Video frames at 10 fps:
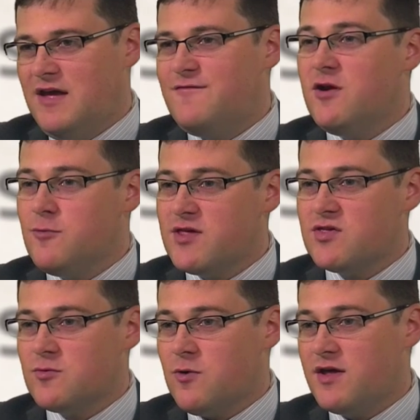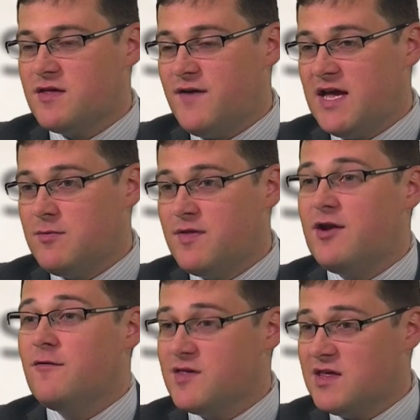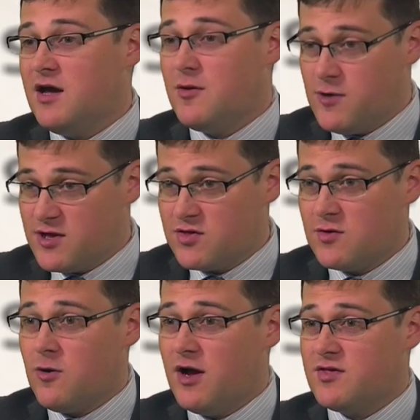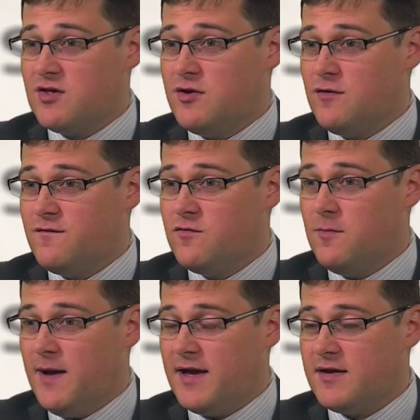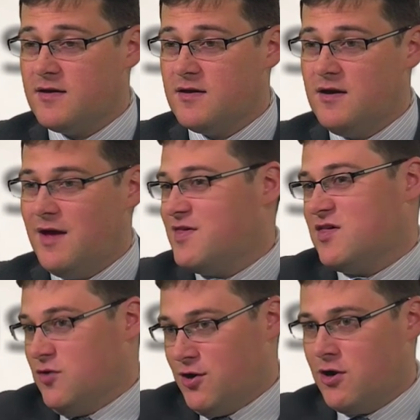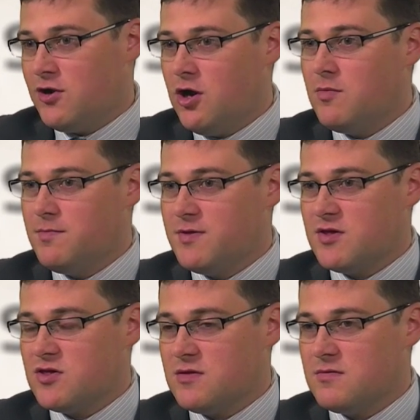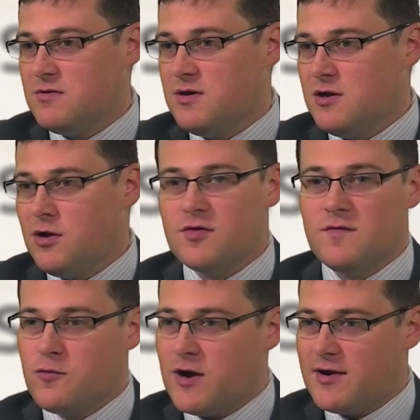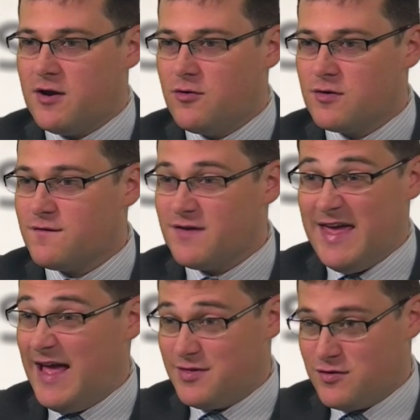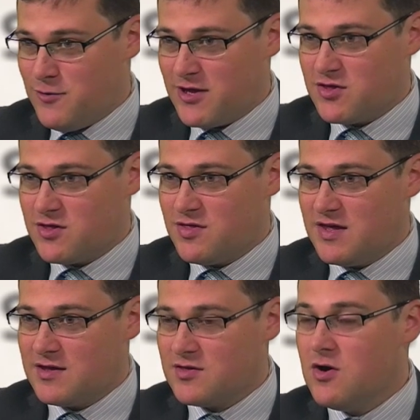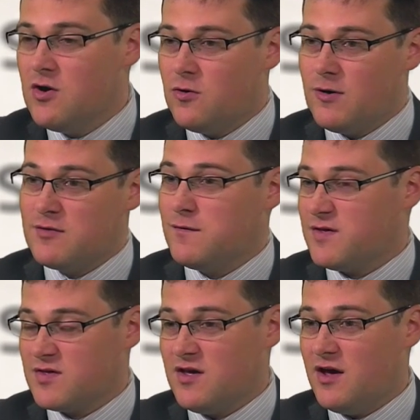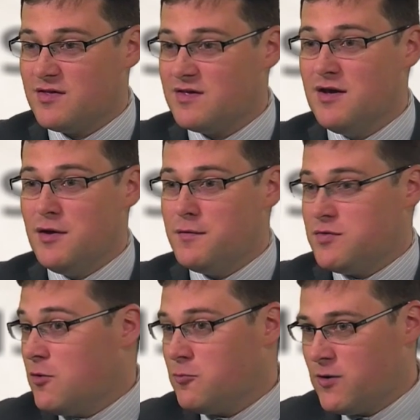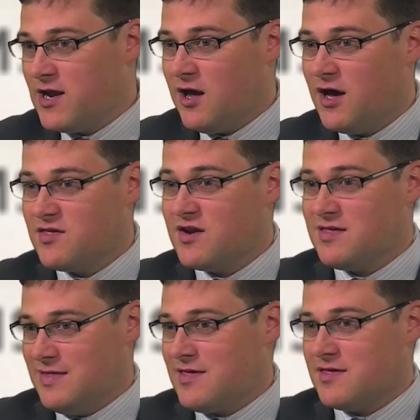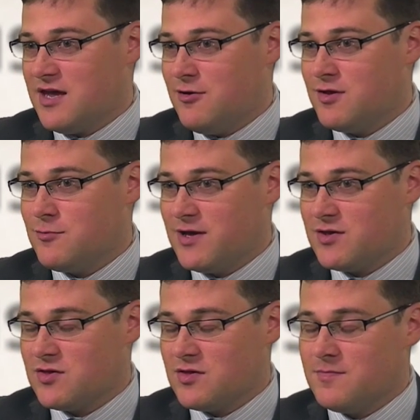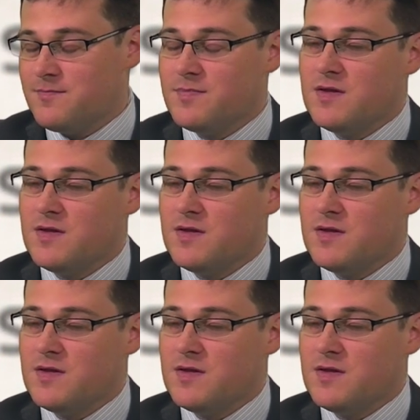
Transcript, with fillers: If no registered rights available, then obviously unregistered rights are your fallback. And this is not an uncommon position. Lots of brand holders forget to register things, or as we've discussed, don't realise that it's necessary to register them.